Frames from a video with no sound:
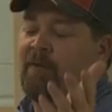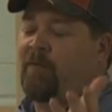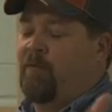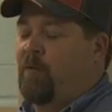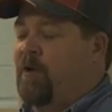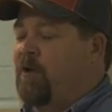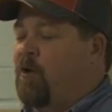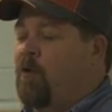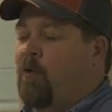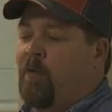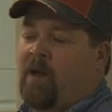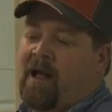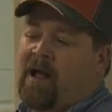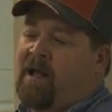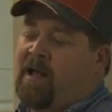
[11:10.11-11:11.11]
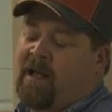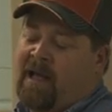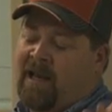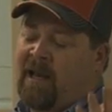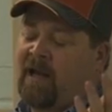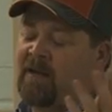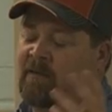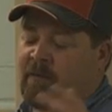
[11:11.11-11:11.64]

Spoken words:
One goal, I'd like